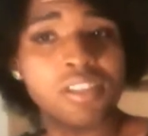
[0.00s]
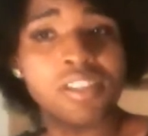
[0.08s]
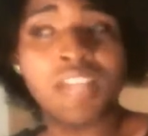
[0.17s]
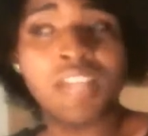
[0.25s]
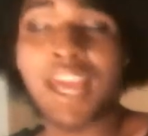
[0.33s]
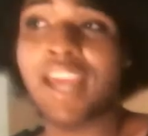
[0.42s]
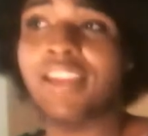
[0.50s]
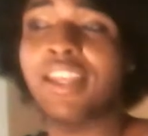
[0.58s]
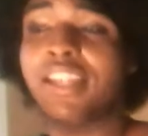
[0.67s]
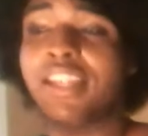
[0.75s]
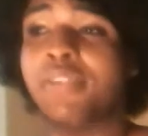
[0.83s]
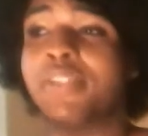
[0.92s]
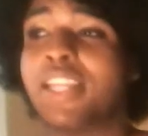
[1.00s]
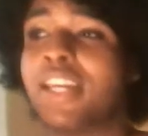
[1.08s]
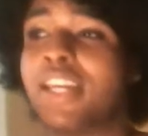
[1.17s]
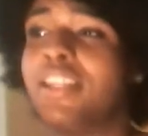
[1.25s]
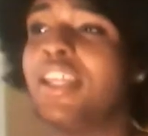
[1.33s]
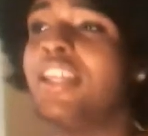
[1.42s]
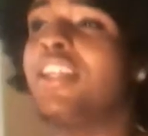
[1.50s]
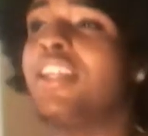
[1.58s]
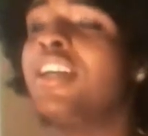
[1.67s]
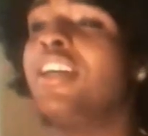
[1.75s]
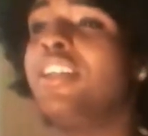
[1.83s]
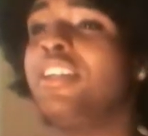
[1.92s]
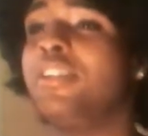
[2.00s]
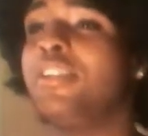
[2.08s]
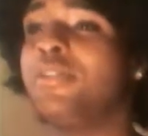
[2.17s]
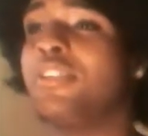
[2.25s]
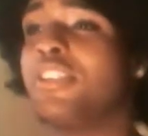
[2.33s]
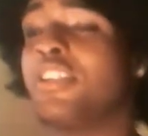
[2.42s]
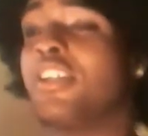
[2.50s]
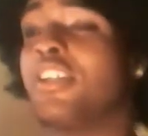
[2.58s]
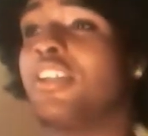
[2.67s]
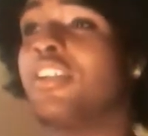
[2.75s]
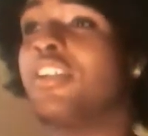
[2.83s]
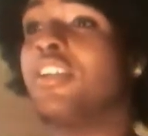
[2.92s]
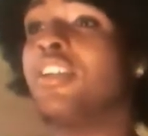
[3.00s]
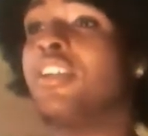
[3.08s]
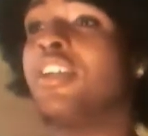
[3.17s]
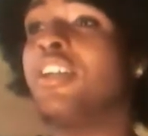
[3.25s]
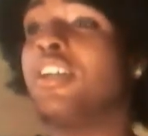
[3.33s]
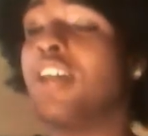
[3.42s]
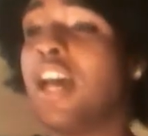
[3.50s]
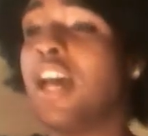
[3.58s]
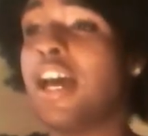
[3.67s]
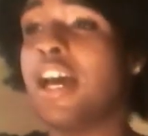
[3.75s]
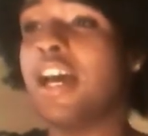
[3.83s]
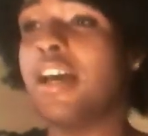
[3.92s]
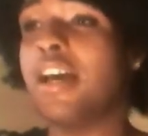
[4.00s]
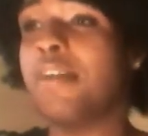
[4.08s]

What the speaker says: Tay, like you're saying, like you use uh,